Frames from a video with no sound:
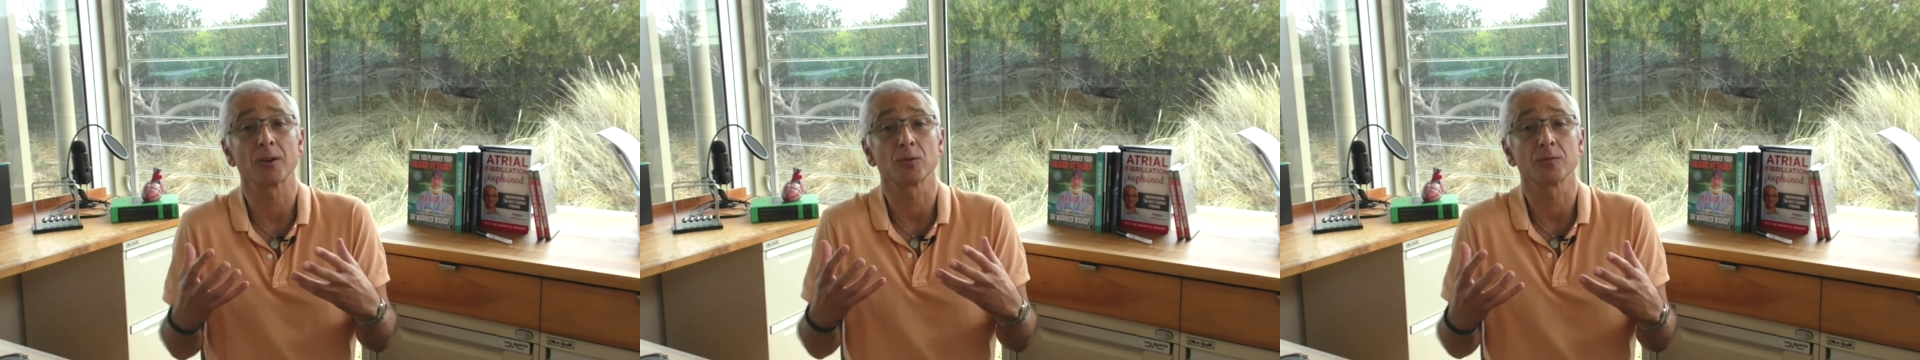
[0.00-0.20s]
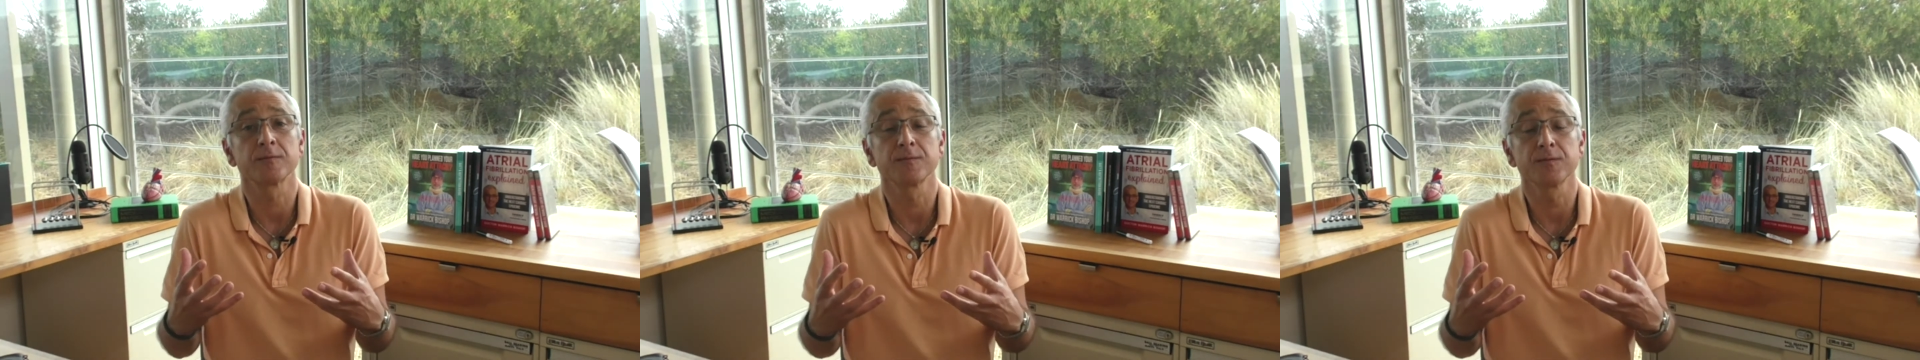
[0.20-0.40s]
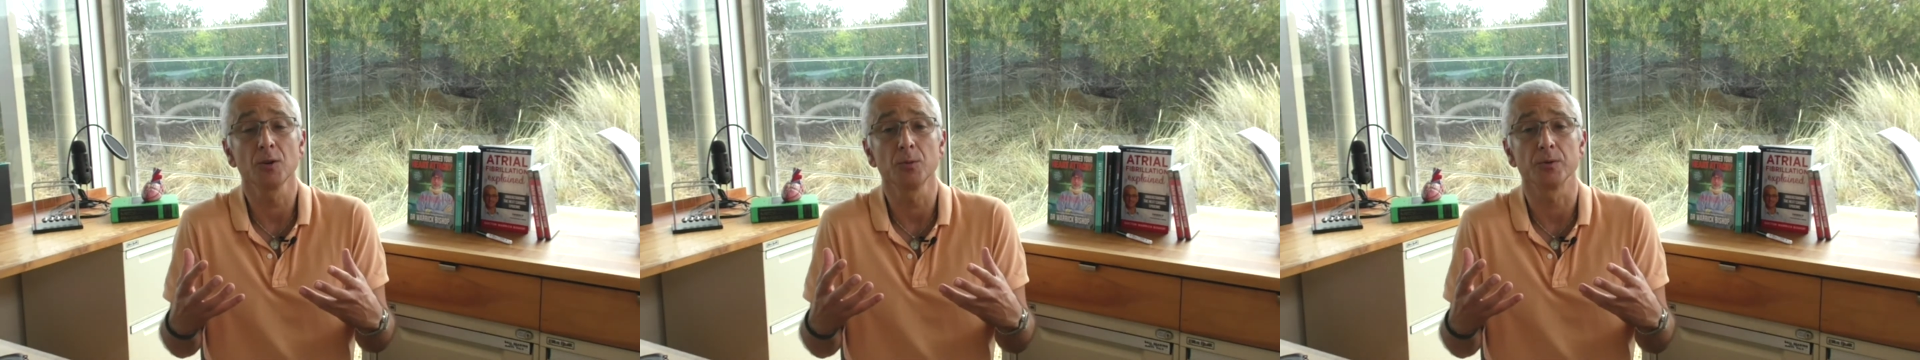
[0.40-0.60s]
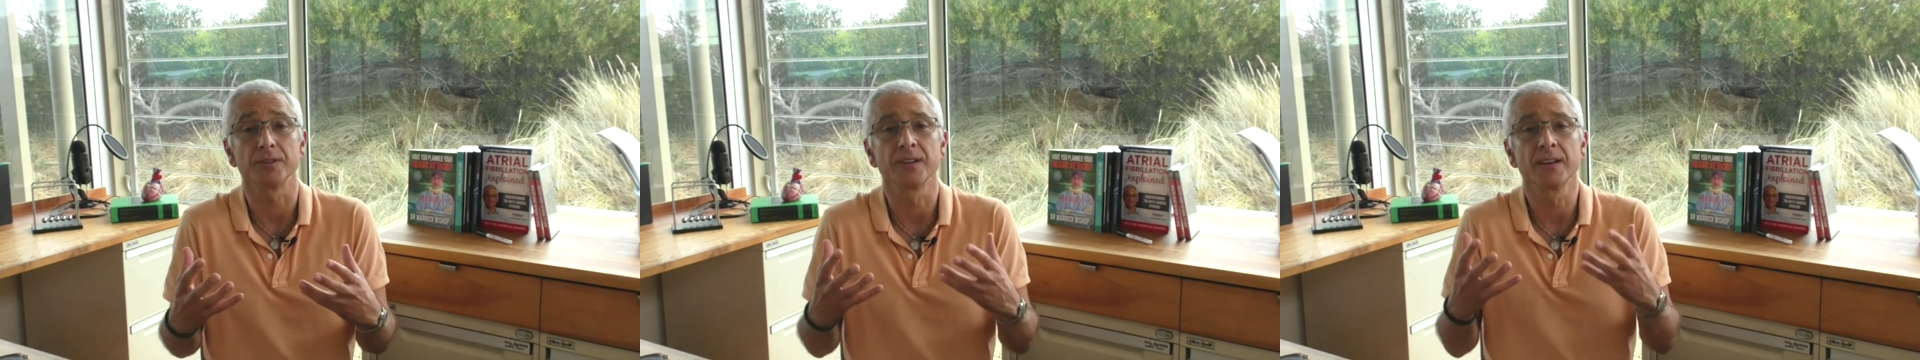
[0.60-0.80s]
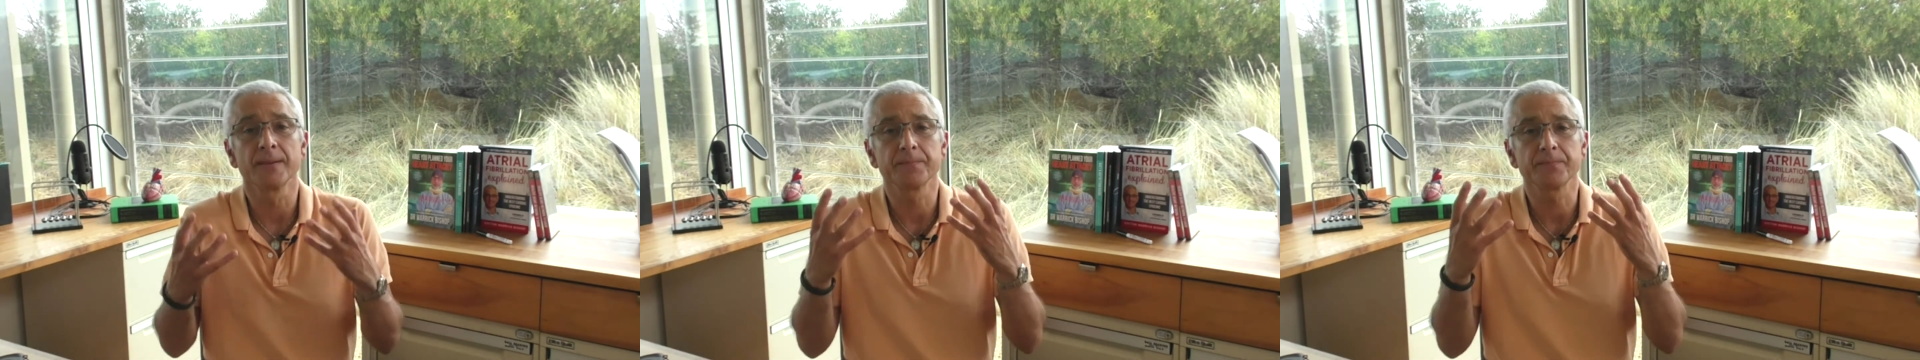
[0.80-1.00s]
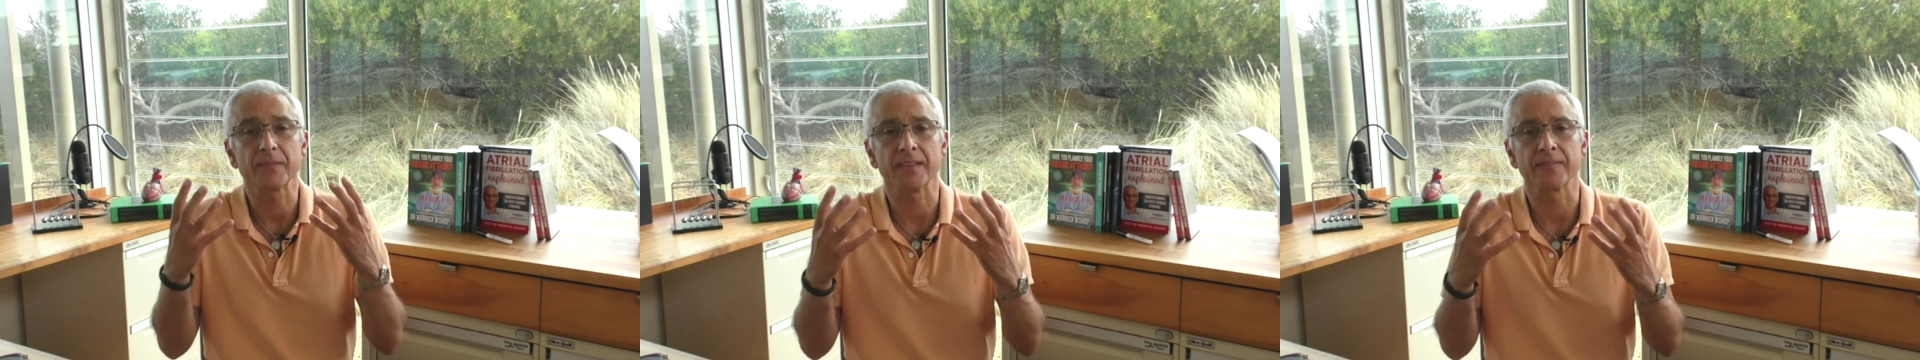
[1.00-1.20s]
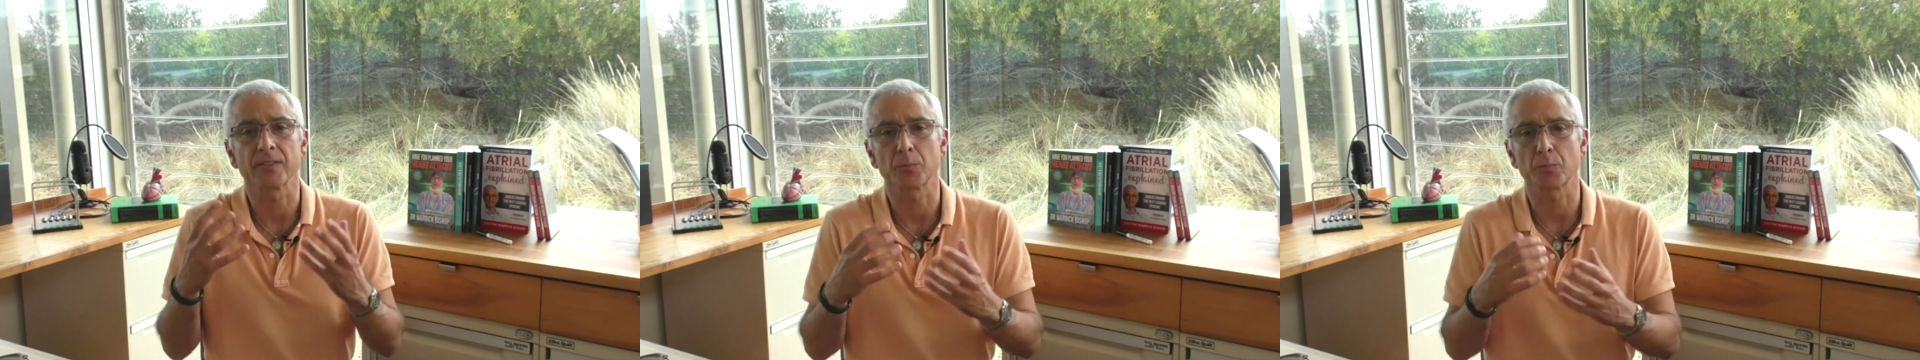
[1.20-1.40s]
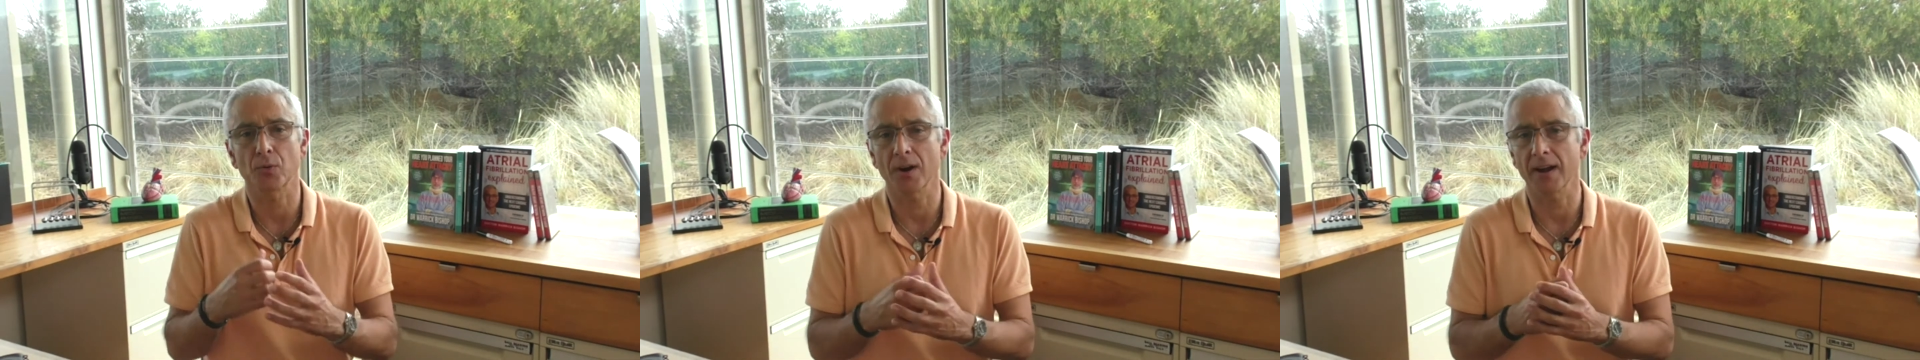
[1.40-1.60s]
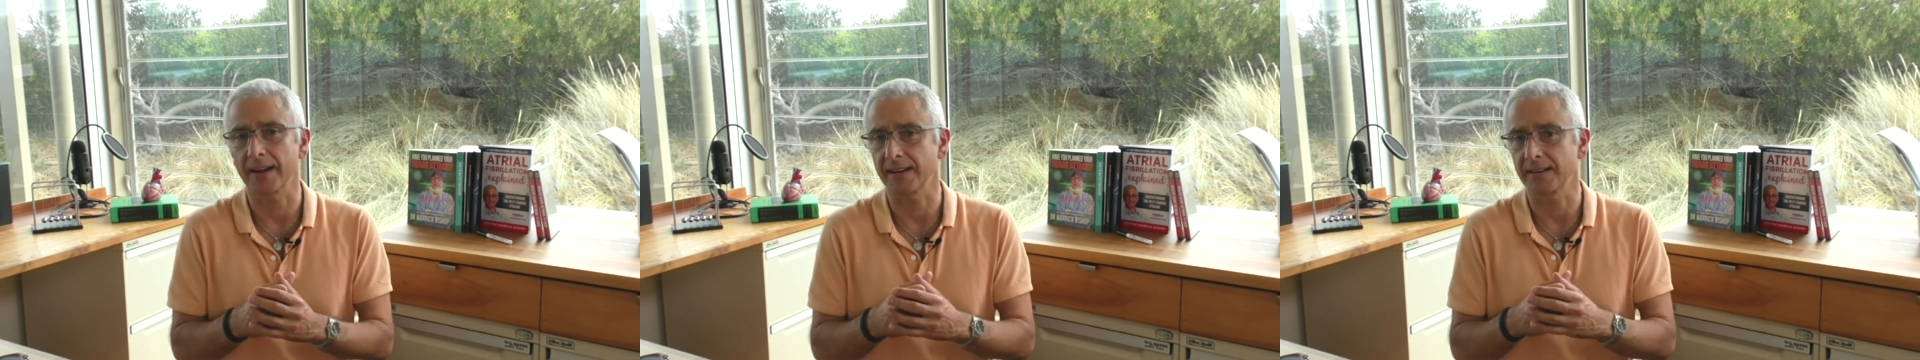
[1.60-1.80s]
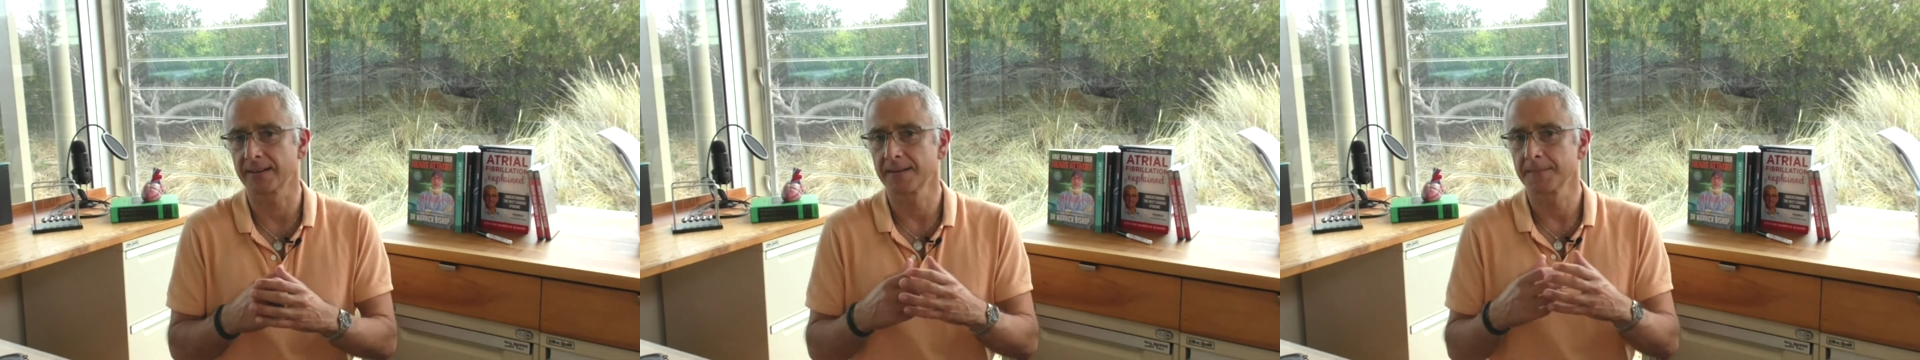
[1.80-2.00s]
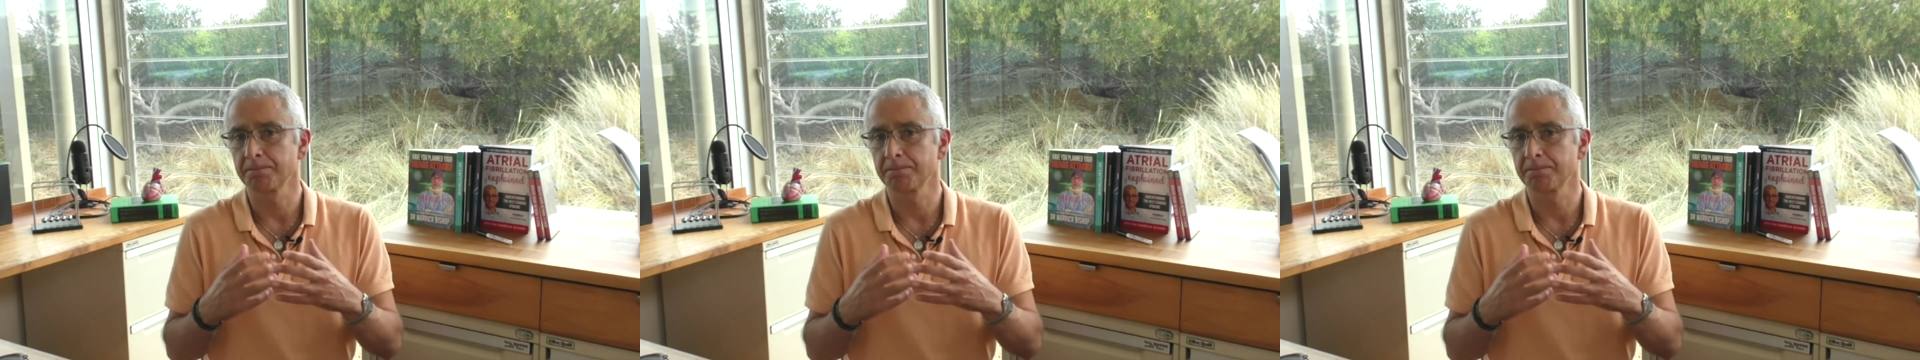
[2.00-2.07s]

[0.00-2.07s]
or fluid in the brain,